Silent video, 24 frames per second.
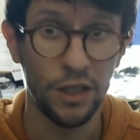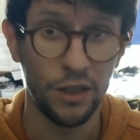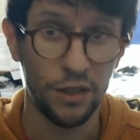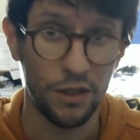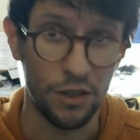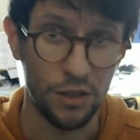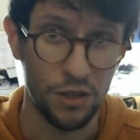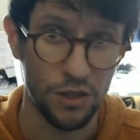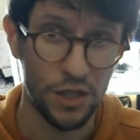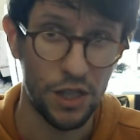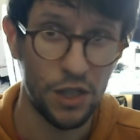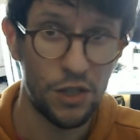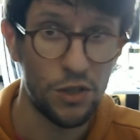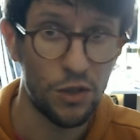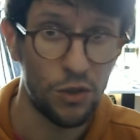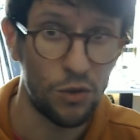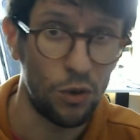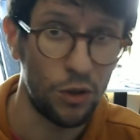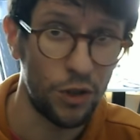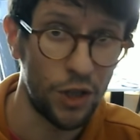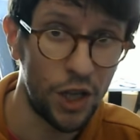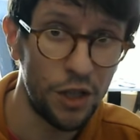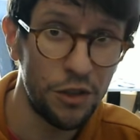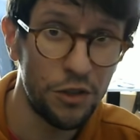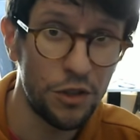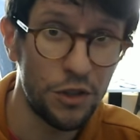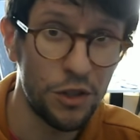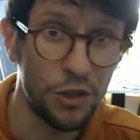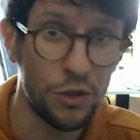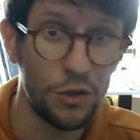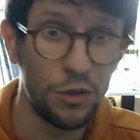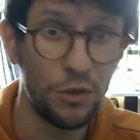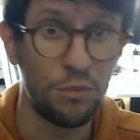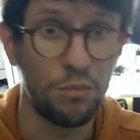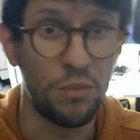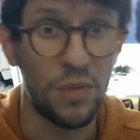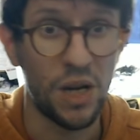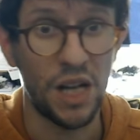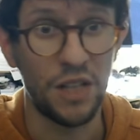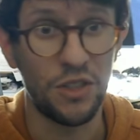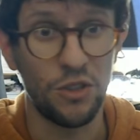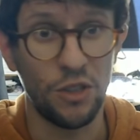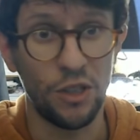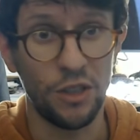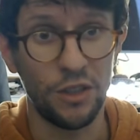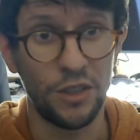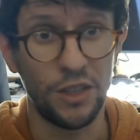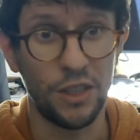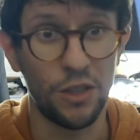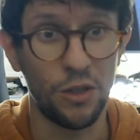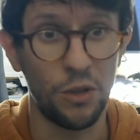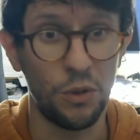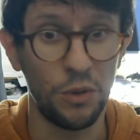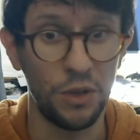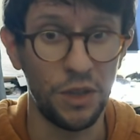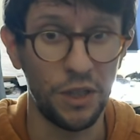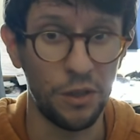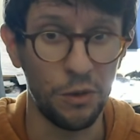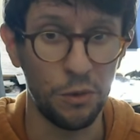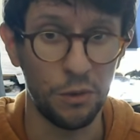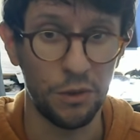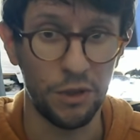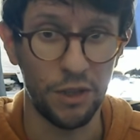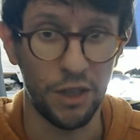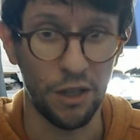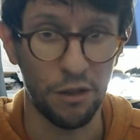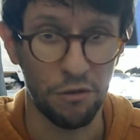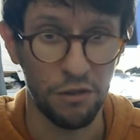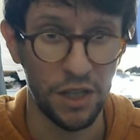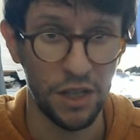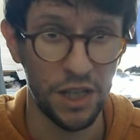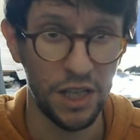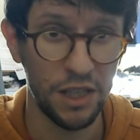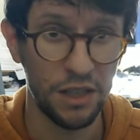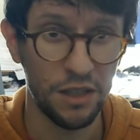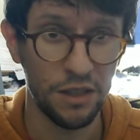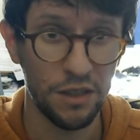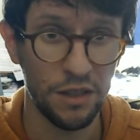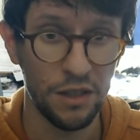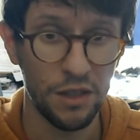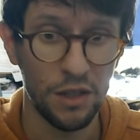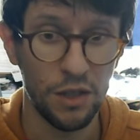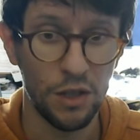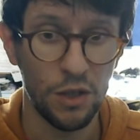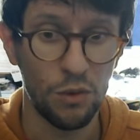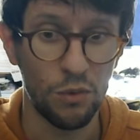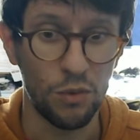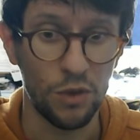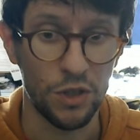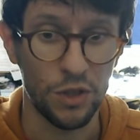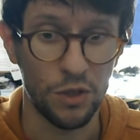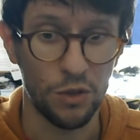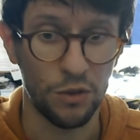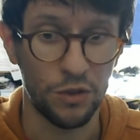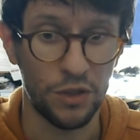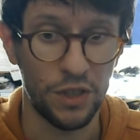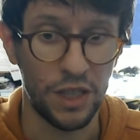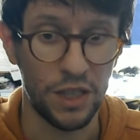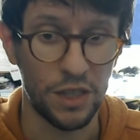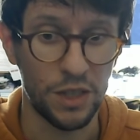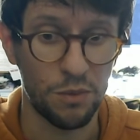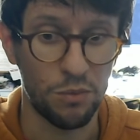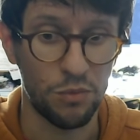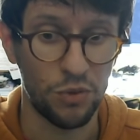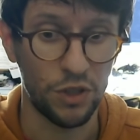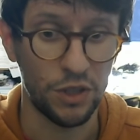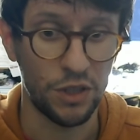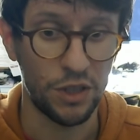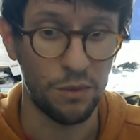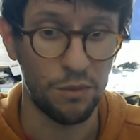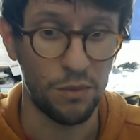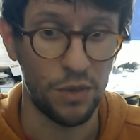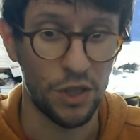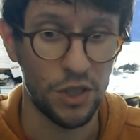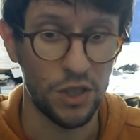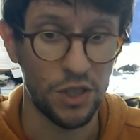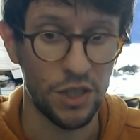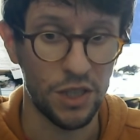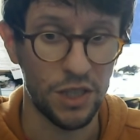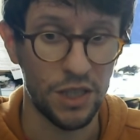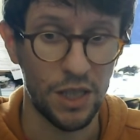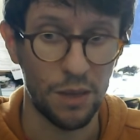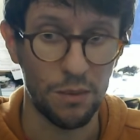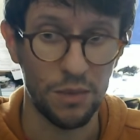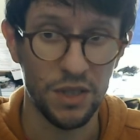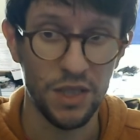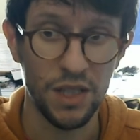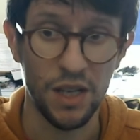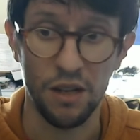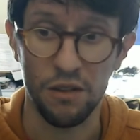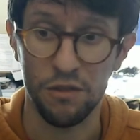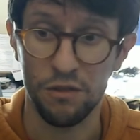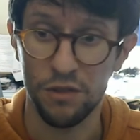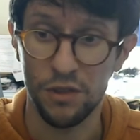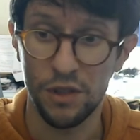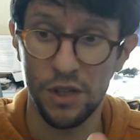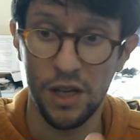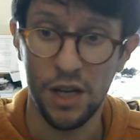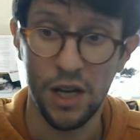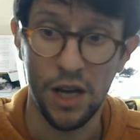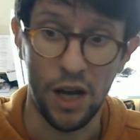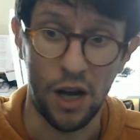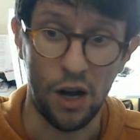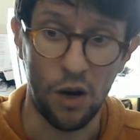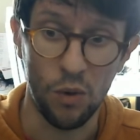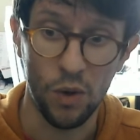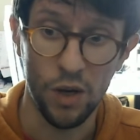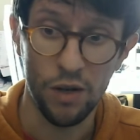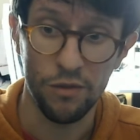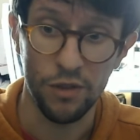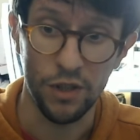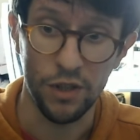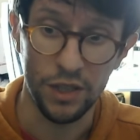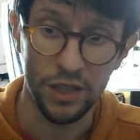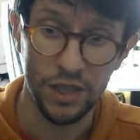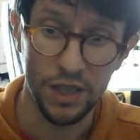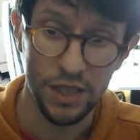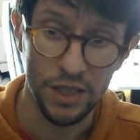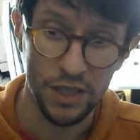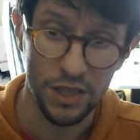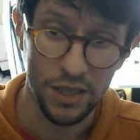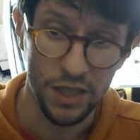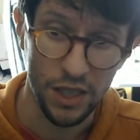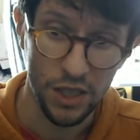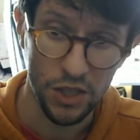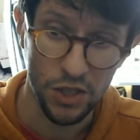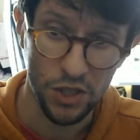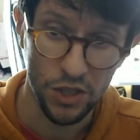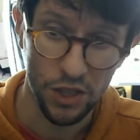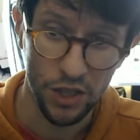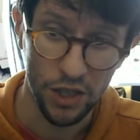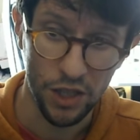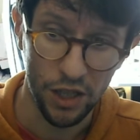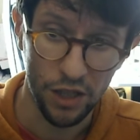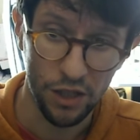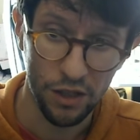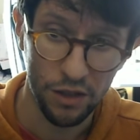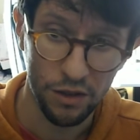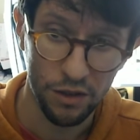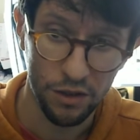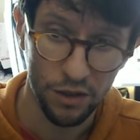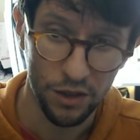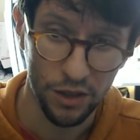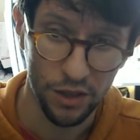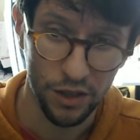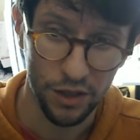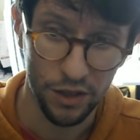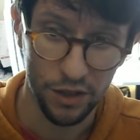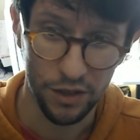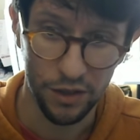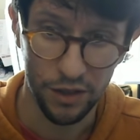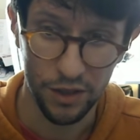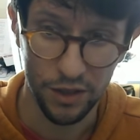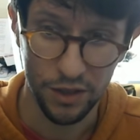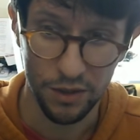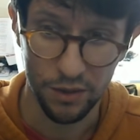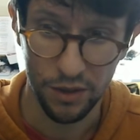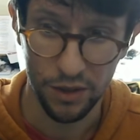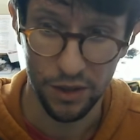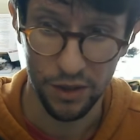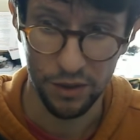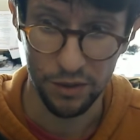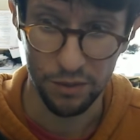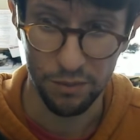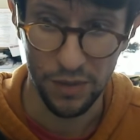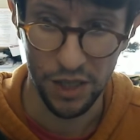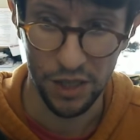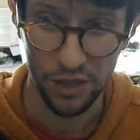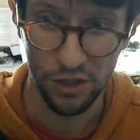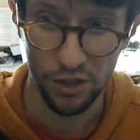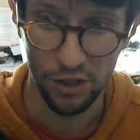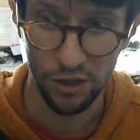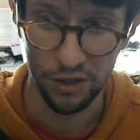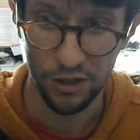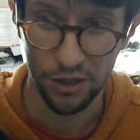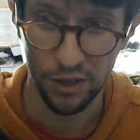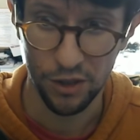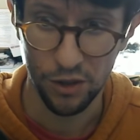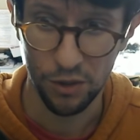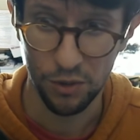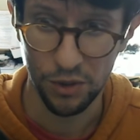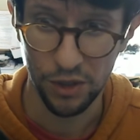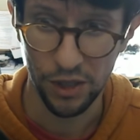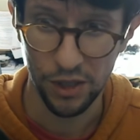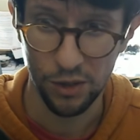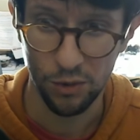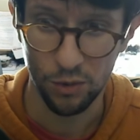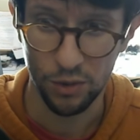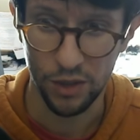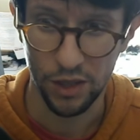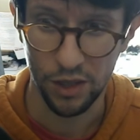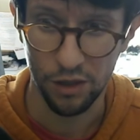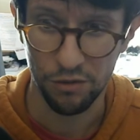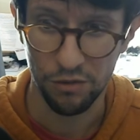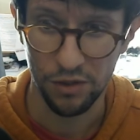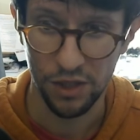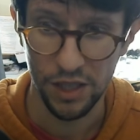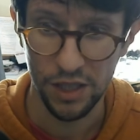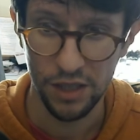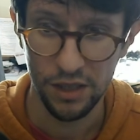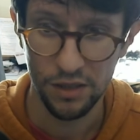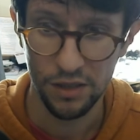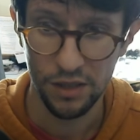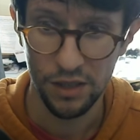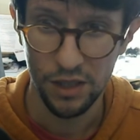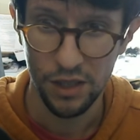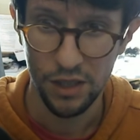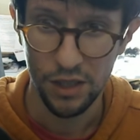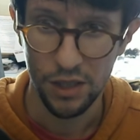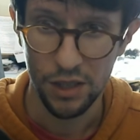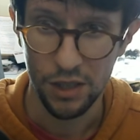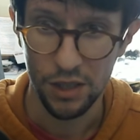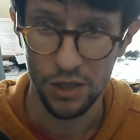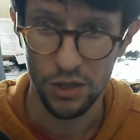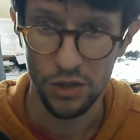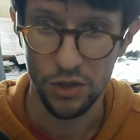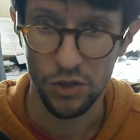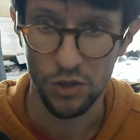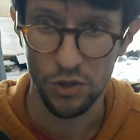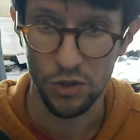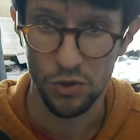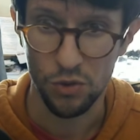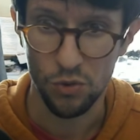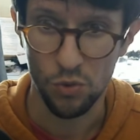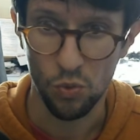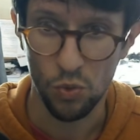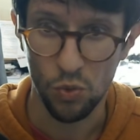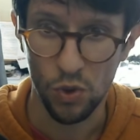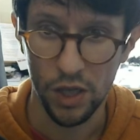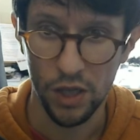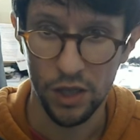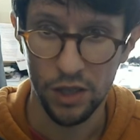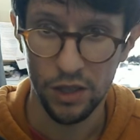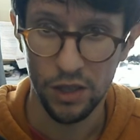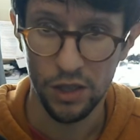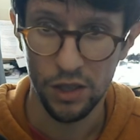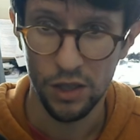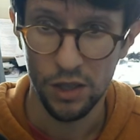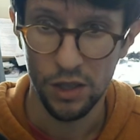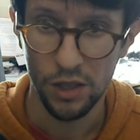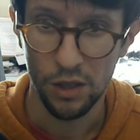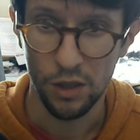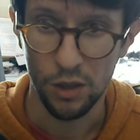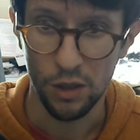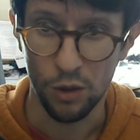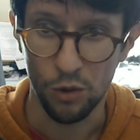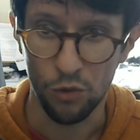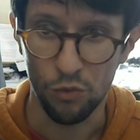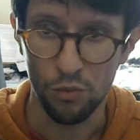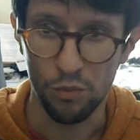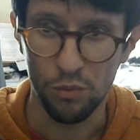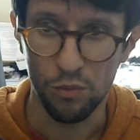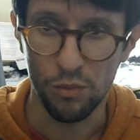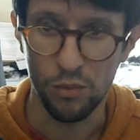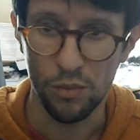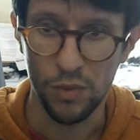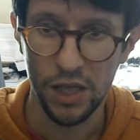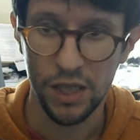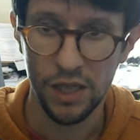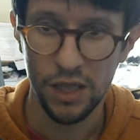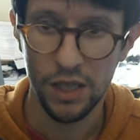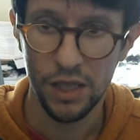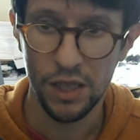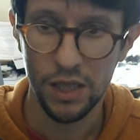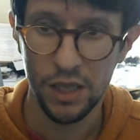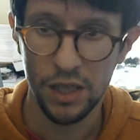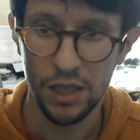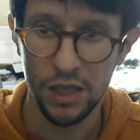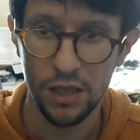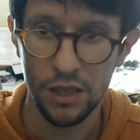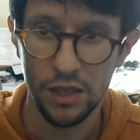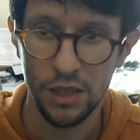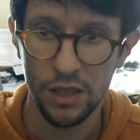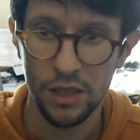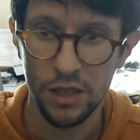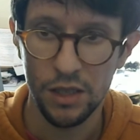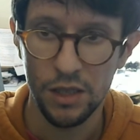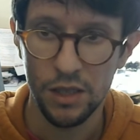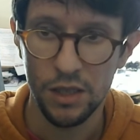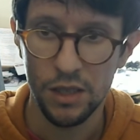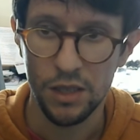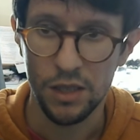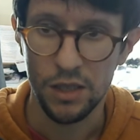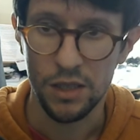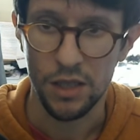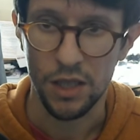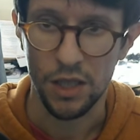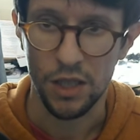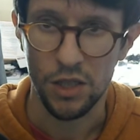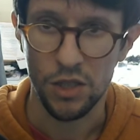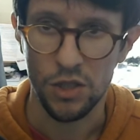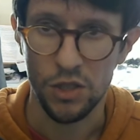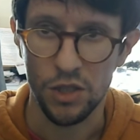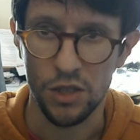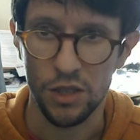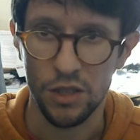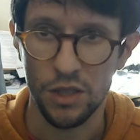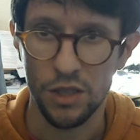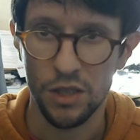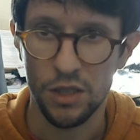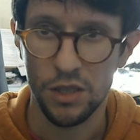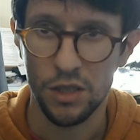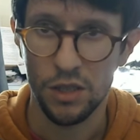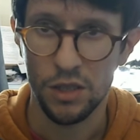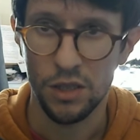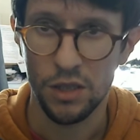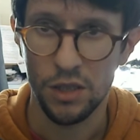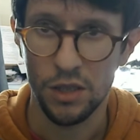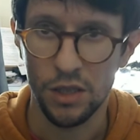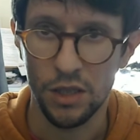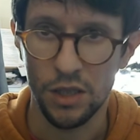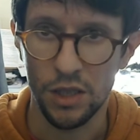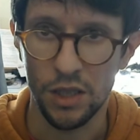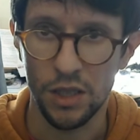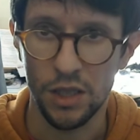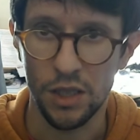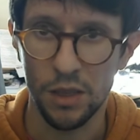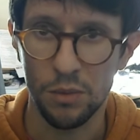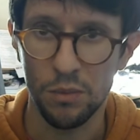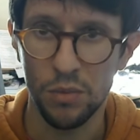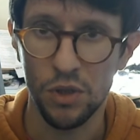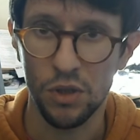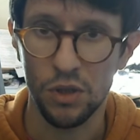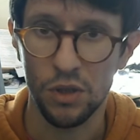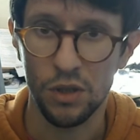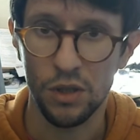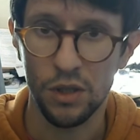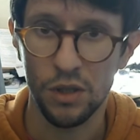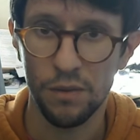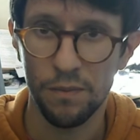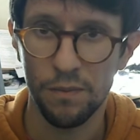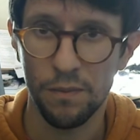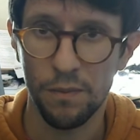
There's a section called Under the Hood, Manually Decoding UTF-8, which contains pretty much the same stuff. However, this section here, this Manually Decoding UTF-8, is just one of many sections in the book.